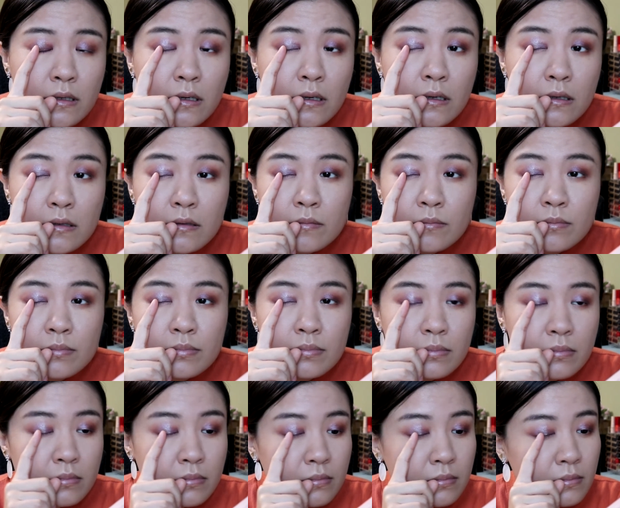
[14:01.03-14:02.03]

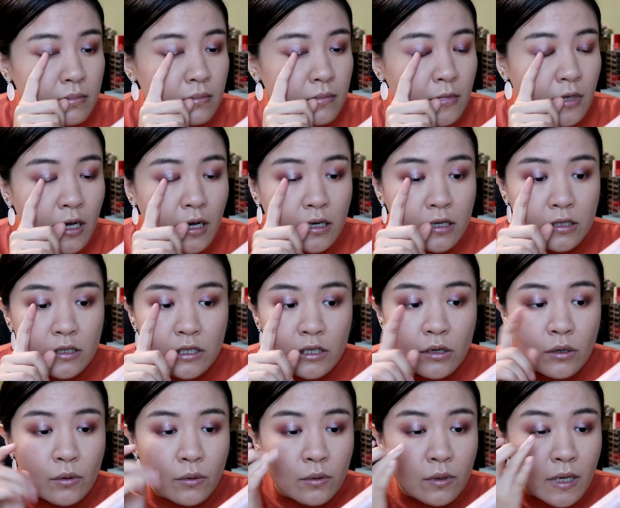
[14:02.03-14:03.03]
a
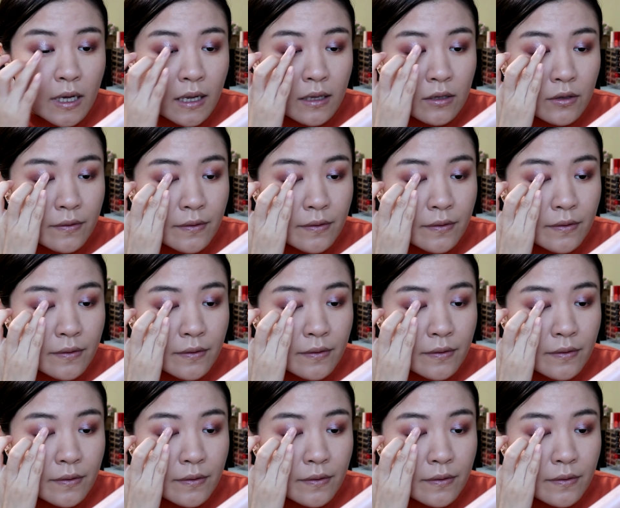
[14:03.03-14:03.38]
glow kind of